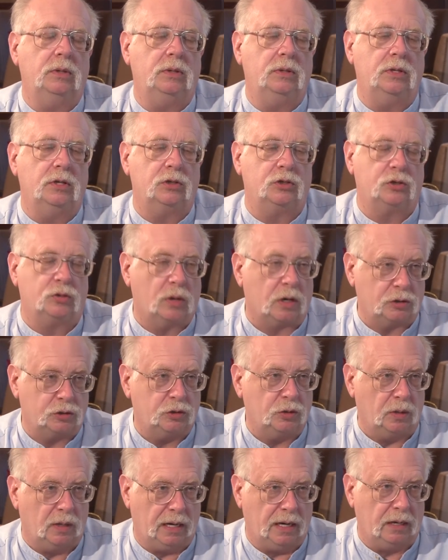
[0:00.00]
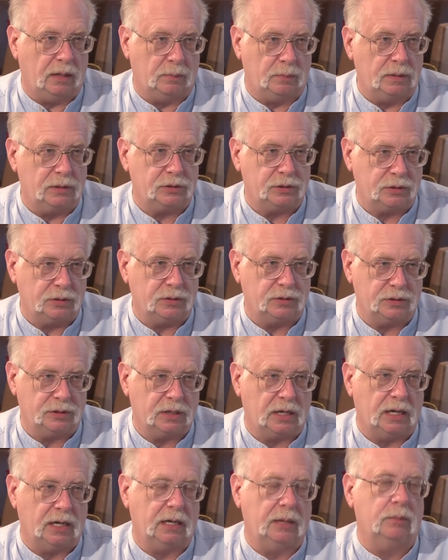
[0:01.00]
The structural elements are the
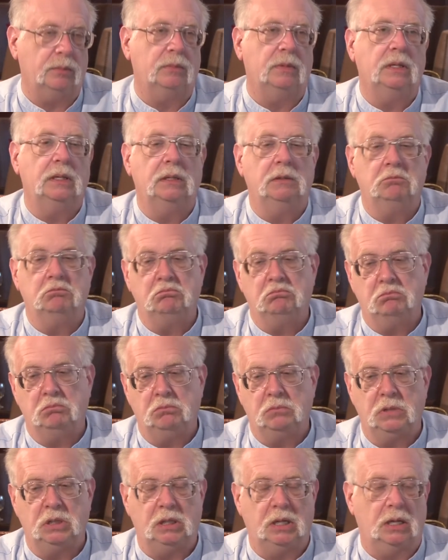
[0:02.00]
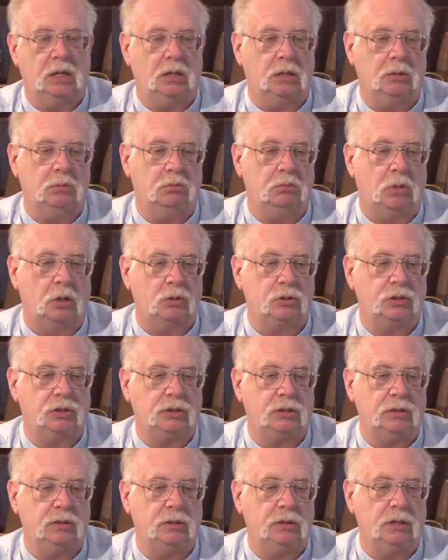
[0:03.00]
same. The most
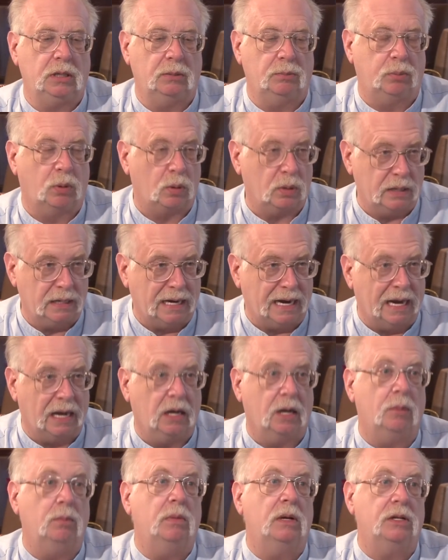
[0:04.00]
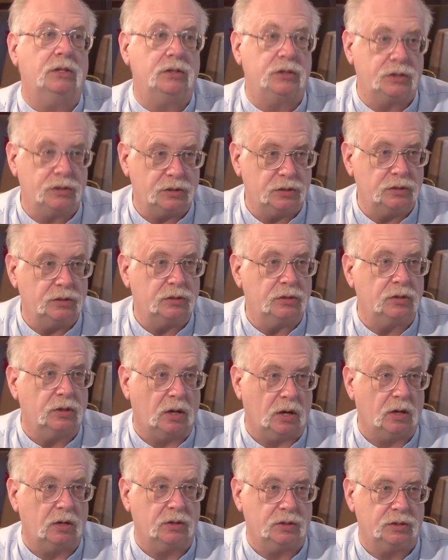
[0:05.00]
important elements
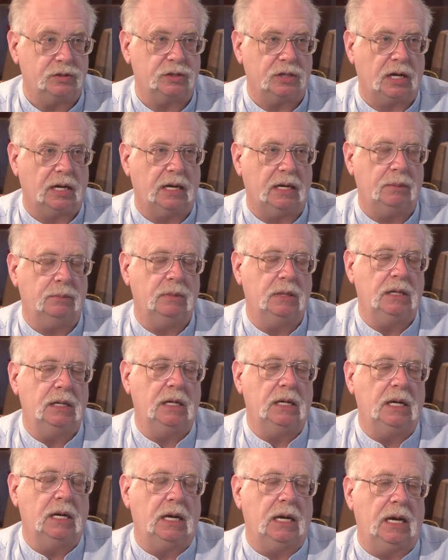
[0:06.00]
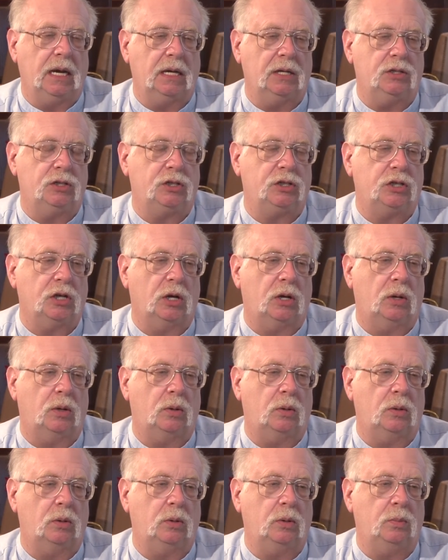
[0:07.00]
are the same. And
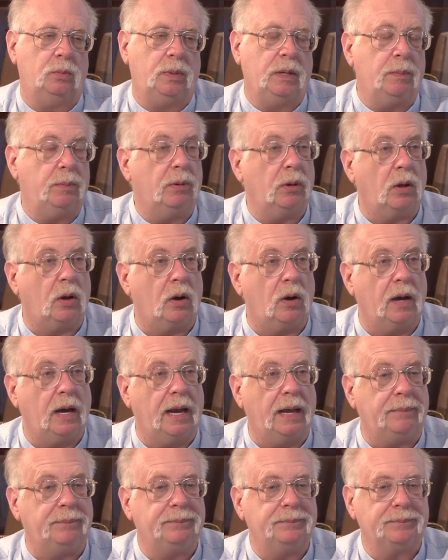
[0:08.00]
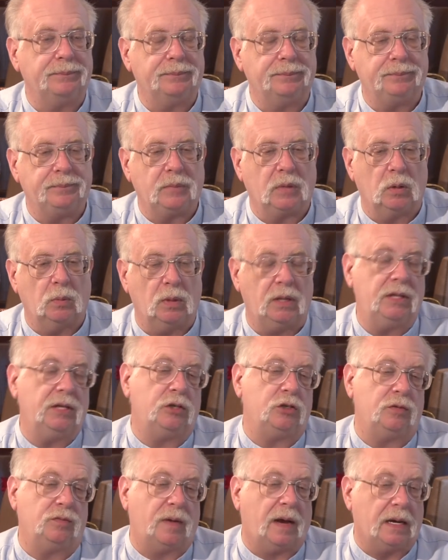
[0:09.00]
so people are one of the
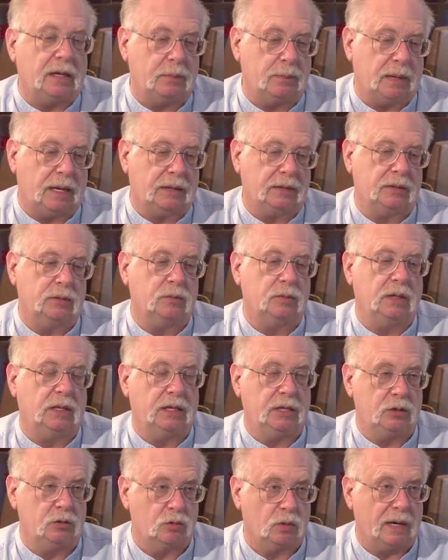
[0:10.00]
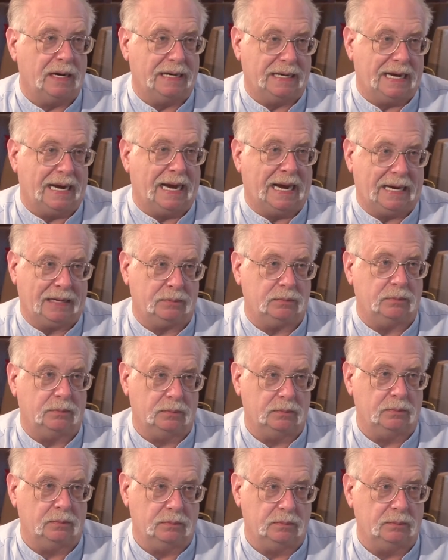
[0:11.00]
things you find about the really great ad
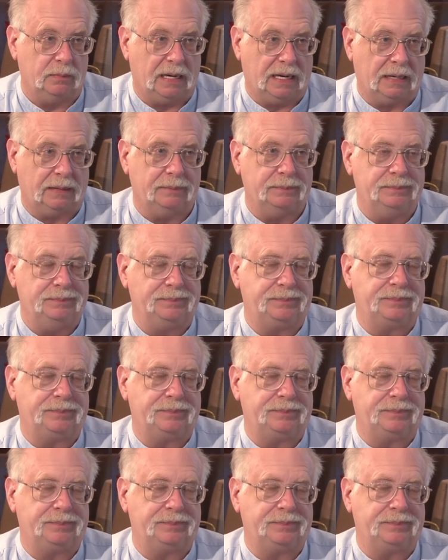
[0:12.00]
men